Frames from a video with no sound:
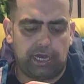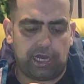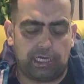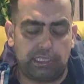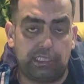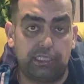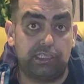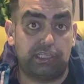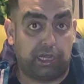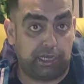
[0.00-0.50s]

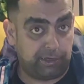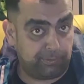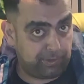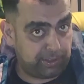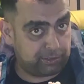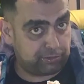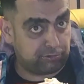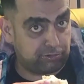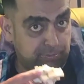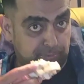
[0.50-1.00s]
I think
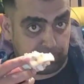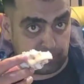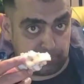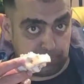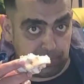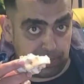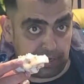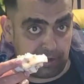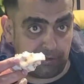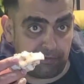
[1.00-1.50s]
dynamite sauce is much
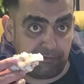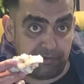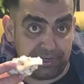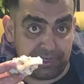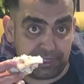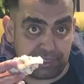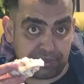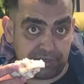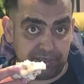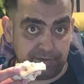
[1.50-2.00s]
better,
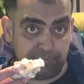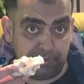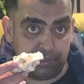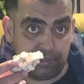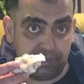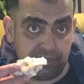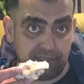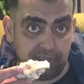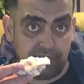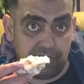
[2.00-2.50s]
very
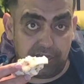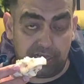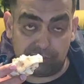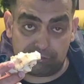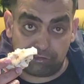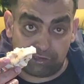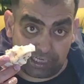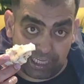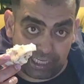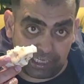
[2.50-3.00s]
creamy.
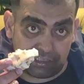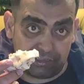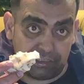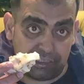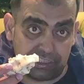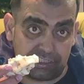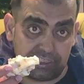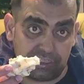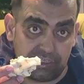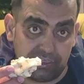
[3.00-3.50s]
I should have taken
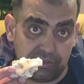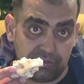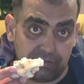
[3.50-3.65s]
this.